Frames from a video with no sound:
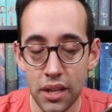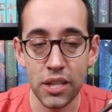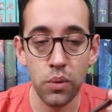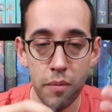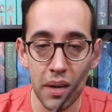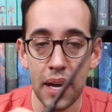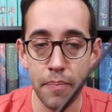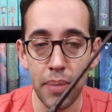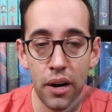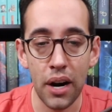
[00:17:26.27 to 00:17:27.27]
This would have been a
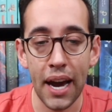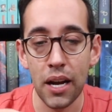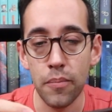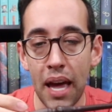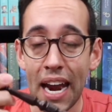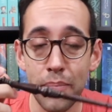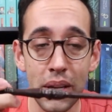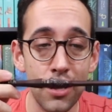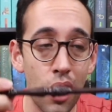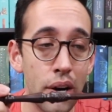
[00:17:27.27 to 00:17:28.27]
better item had it
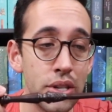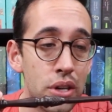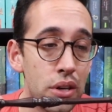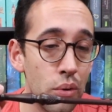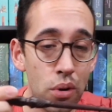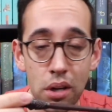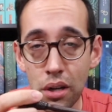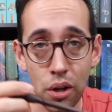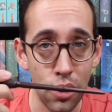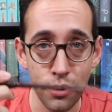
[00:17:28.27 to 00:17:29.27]
been larger
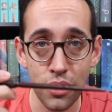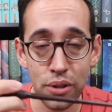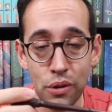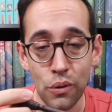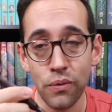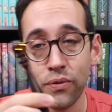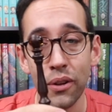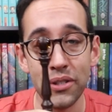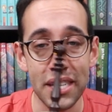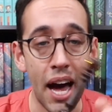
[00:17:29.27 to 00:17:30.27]
or closer to
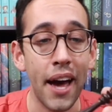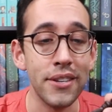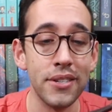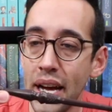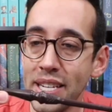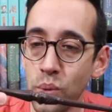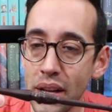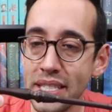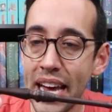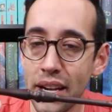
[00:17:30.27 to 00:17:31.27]
full size, as
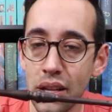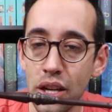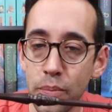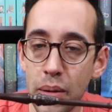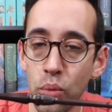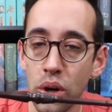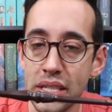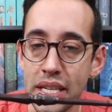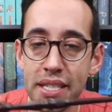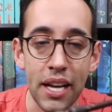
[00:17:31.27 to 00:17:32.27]
well as had a little bit more
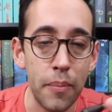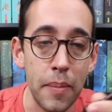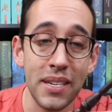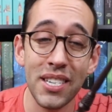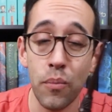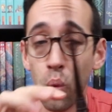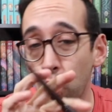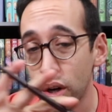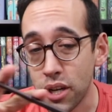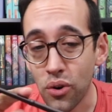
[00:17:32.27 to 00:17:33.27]
detail, maybe some
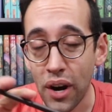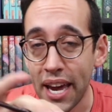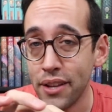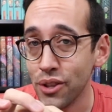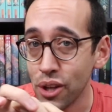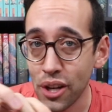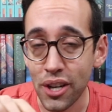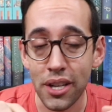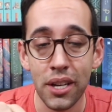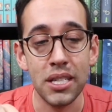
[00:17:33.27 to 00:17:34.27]
wood grain
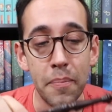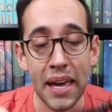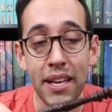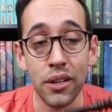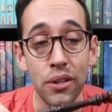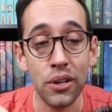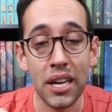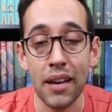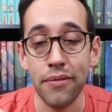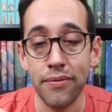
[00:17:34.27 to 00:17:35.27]
look to make it
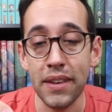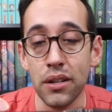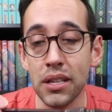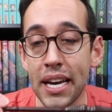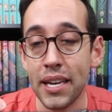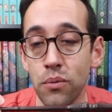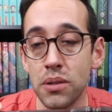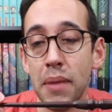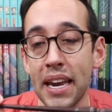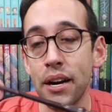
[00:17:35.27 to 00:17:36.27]
look and feel like it
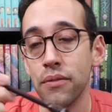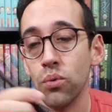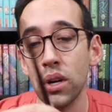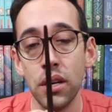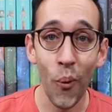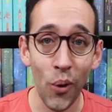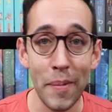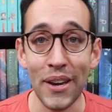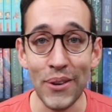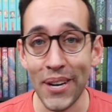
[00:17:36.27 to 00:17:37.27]
was made out of wood. What
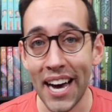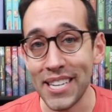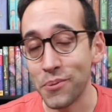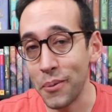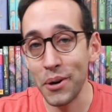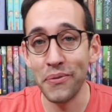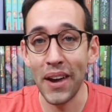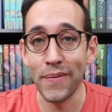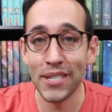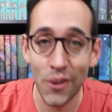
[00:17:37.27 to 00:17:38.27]
about you guys? What were your
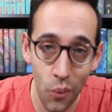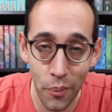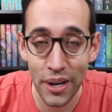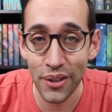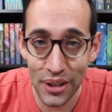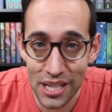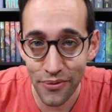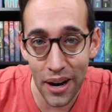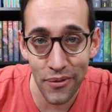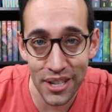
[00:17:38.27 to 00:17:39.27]
favorites? What were your least
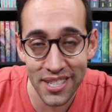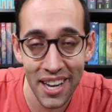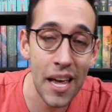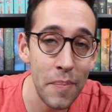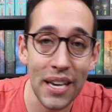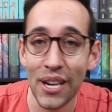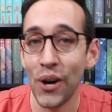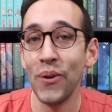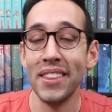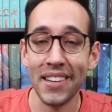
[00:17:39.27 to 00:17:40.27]
favorites? Let me
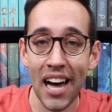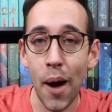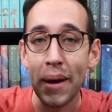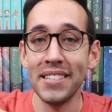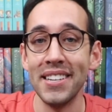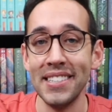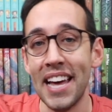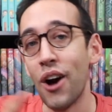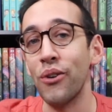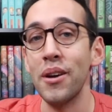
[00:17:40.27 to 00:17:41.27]
know in the comments
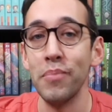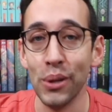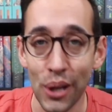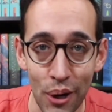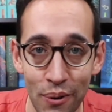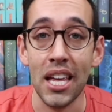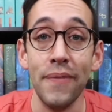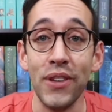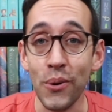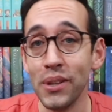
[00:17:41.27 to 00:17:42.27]
down below.
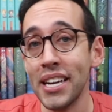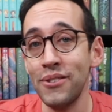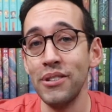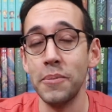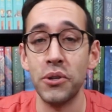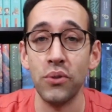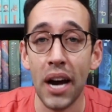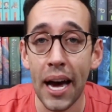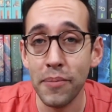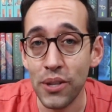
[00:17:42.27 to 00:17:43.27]
If you would like to
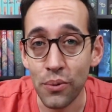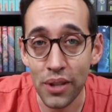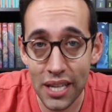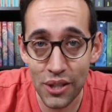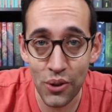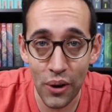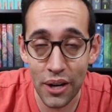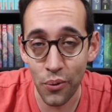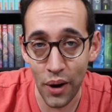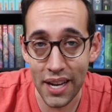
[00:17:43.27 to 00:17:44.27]
subscribe to LitJoy
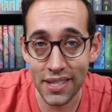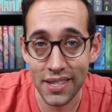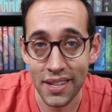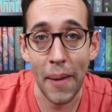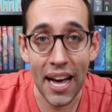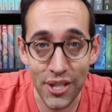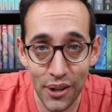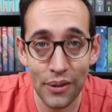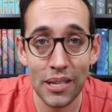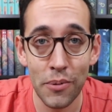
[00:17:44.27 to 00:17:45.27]
Crate's
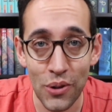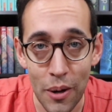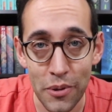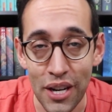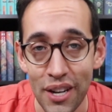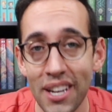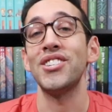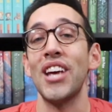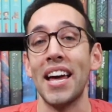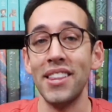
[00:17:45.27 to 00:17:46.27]
magical subscription,
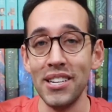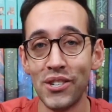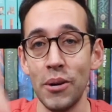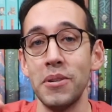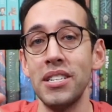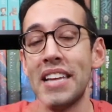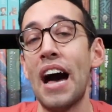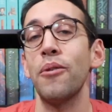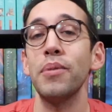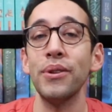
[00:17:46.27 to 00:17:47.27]
check the description
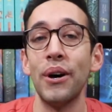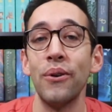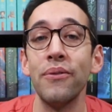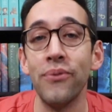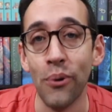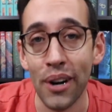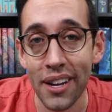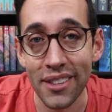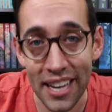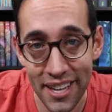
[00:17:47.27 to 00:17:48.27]
down below for
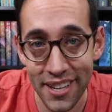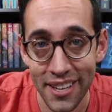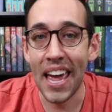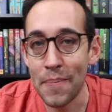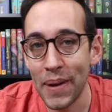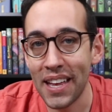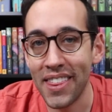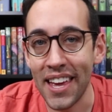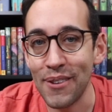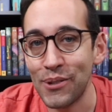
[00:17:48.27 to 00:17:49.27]
a link. A big
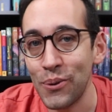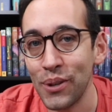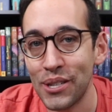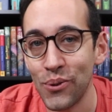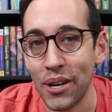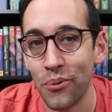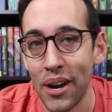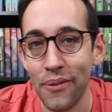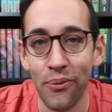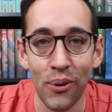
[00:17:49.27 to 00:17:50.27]
thank you to LitJoy
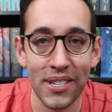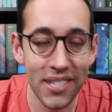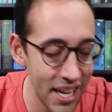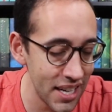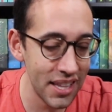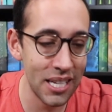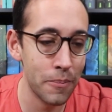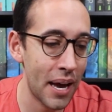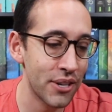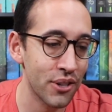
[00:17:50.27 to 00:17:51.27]
Crate for sending these
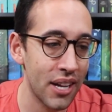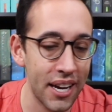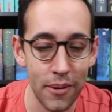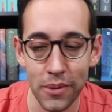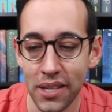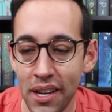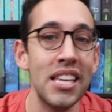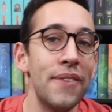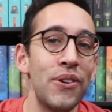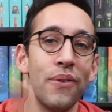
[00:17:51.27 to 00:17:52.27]
magical items.
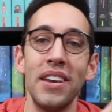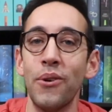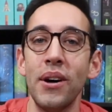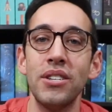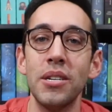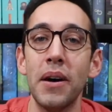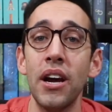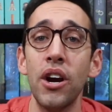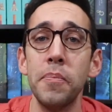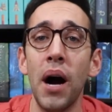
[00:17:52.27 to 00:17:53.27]
If you have any questions about
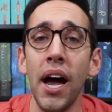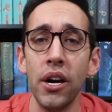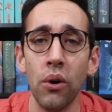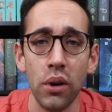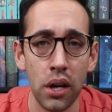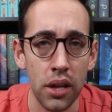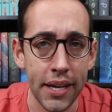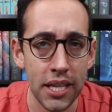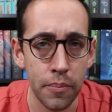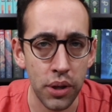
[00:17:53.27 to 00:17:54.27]
Harry Potter or
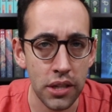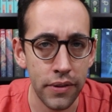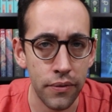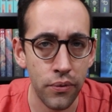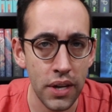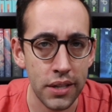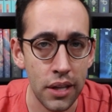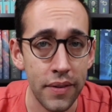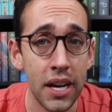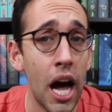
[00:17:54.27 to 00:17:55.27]
collecting, please feel free to
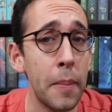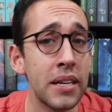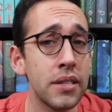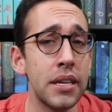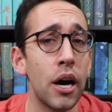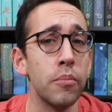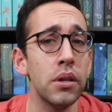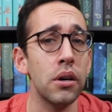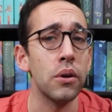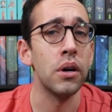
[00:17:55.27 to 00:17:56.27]
leave a comment down
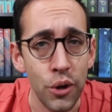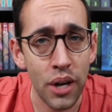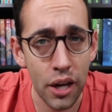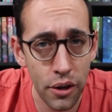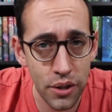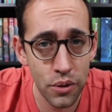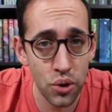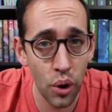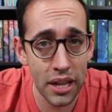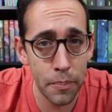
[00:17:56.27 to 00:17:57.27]
below. You can also
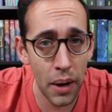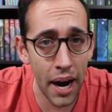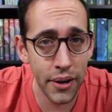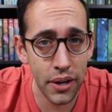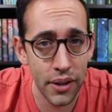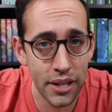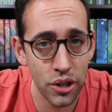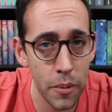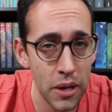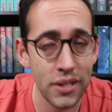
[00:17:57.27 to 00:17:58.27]
join the Potter Collector
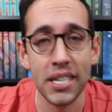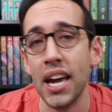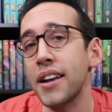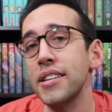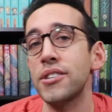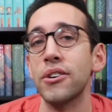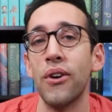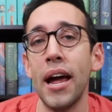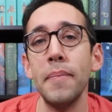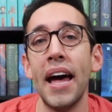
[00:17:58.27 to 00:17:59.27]
community on
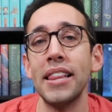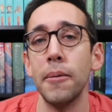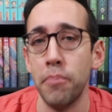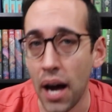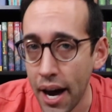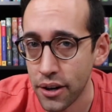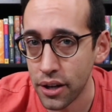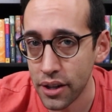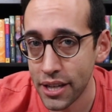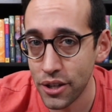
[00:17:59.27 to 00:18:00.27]
Instagram at the Potter
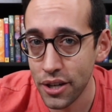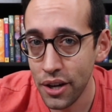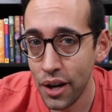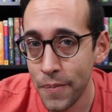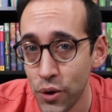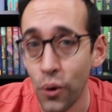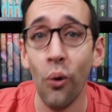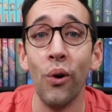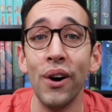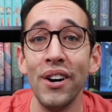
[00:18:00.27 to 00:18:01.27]
Collector
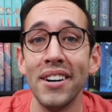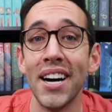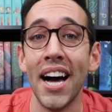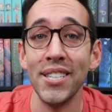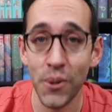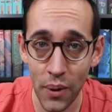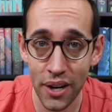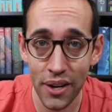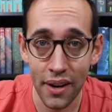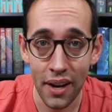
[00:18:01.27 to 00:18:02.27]
or on
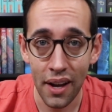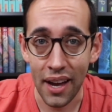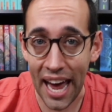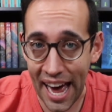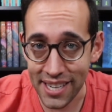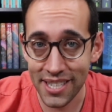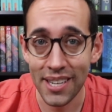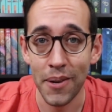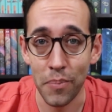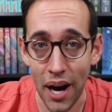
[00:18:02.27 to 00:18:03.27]
Twitter at
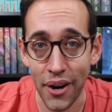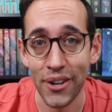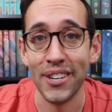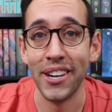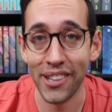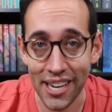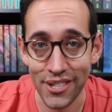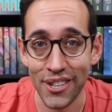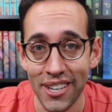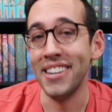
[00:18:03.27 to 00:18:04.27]
Potter Collector.